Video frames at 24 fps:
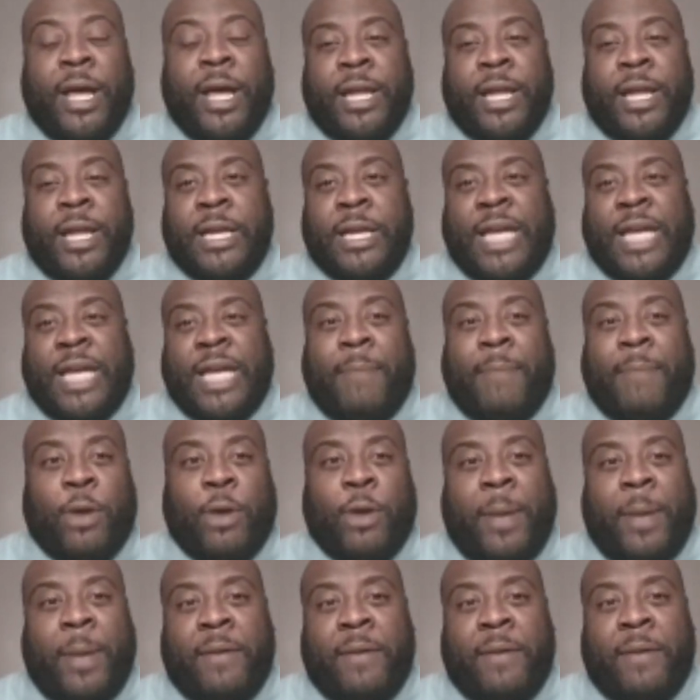is how
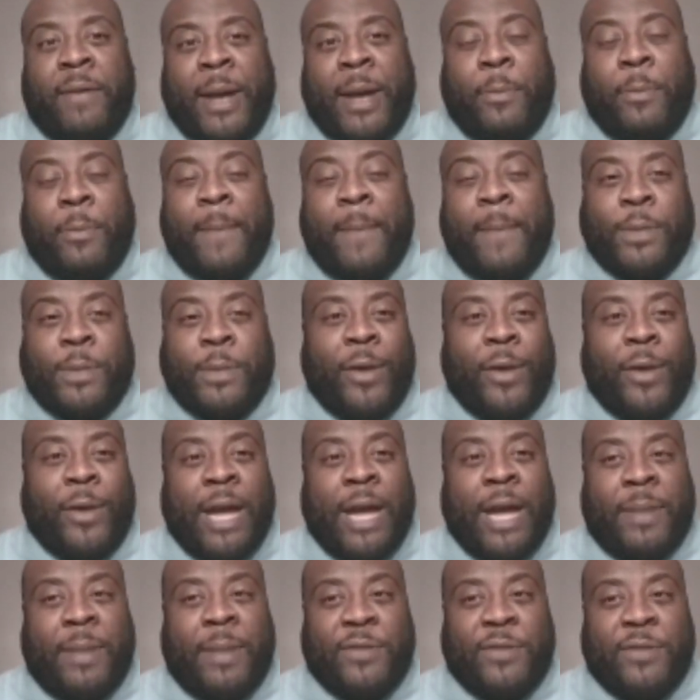Michael Bay blowing
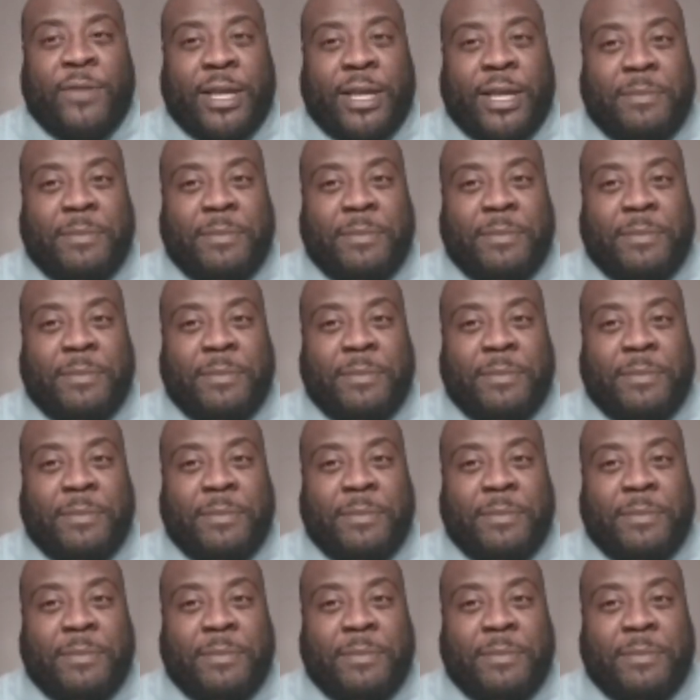up everything.